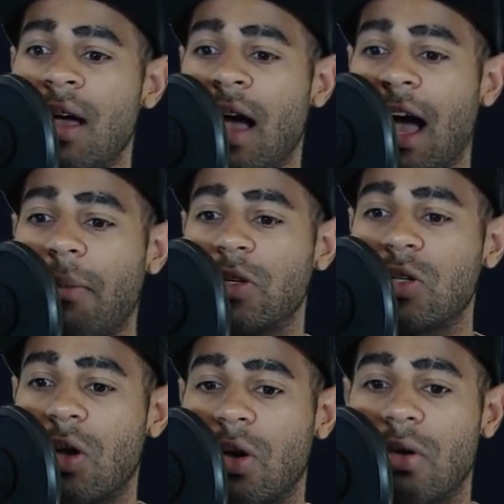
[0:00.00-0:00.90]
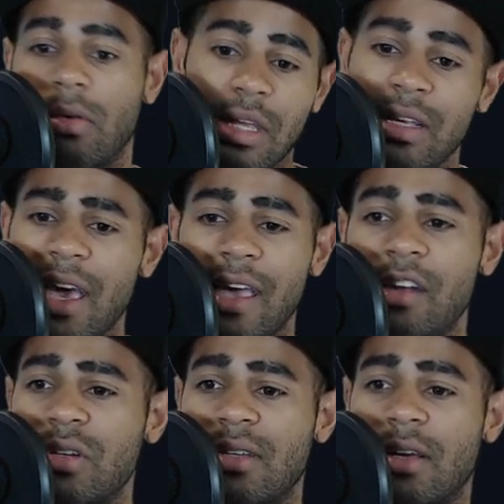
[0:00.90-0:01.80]
Um, so it, yeah,
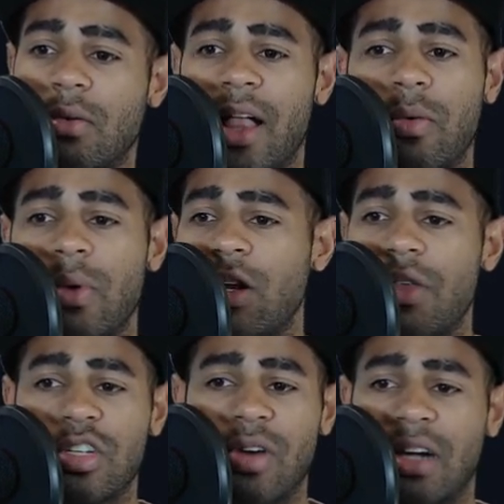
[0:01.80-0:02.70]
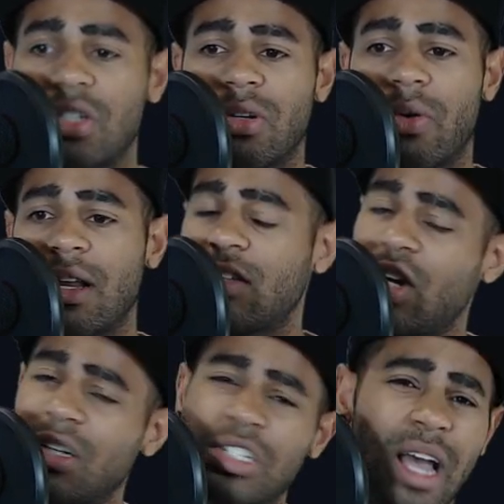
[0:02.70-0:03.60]
interesting. Like we know the structures already.
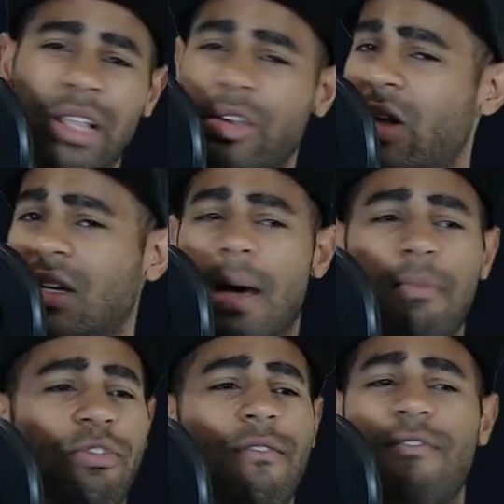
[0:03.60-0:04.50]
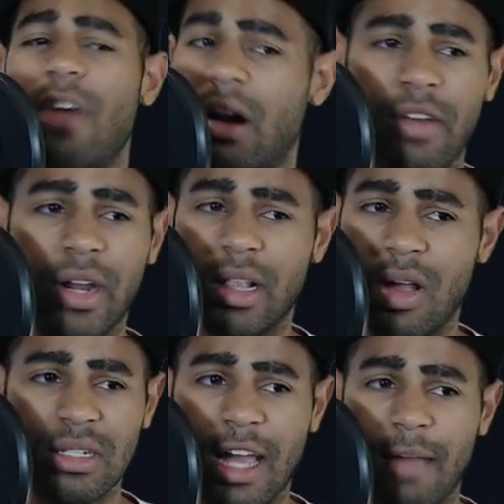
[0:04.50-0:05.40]
Structures aren't going to come for a very, very
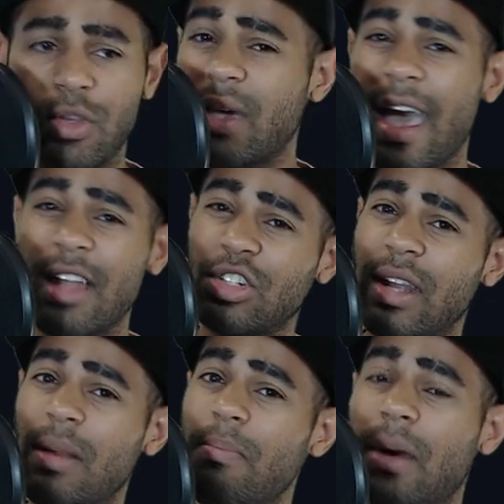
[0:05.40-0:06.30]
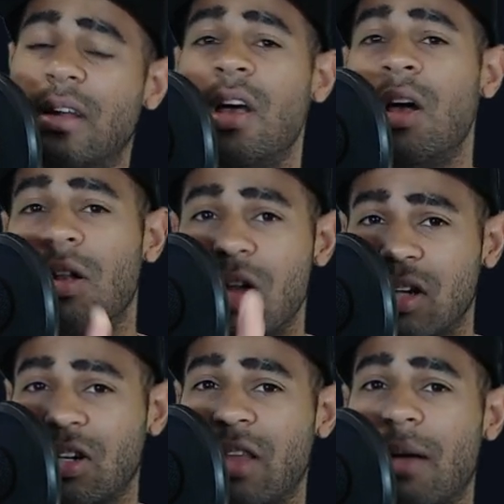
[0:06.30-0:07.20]
long time. You can trade them, but not
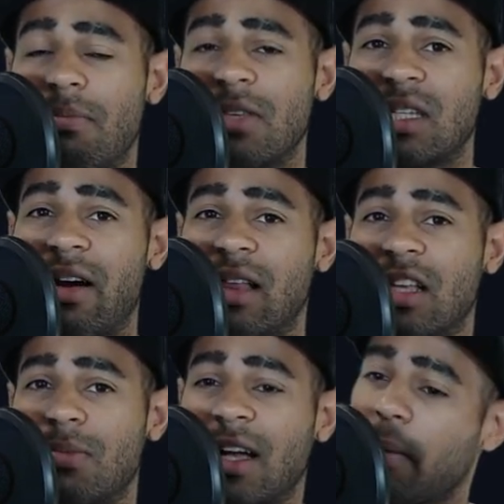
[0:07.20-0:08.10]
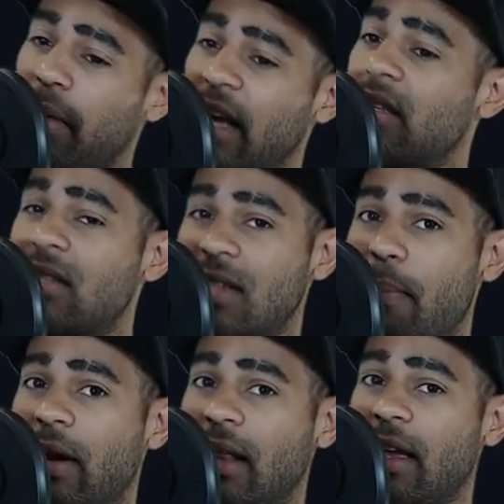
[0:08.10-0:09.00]
on the Star Atlas marketplace
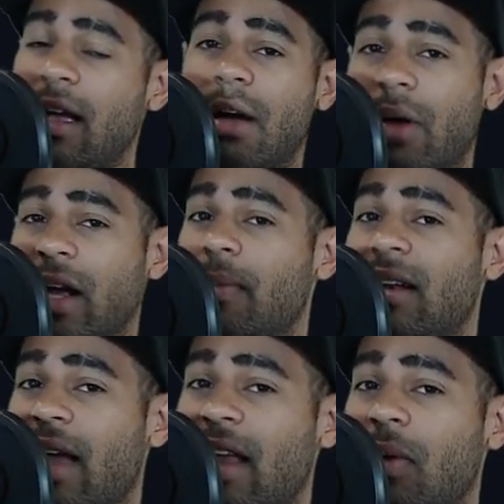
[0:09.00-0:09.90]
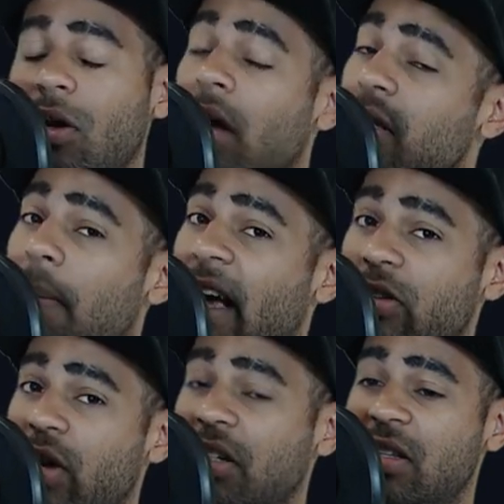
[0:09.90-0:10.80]
separately. I recommend anyone not to buy
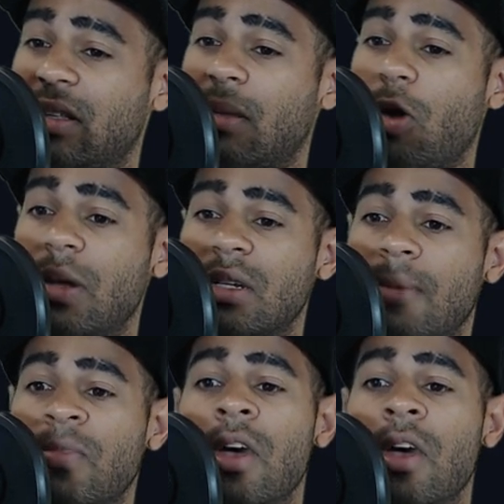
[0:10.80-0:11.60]
structures at the moment.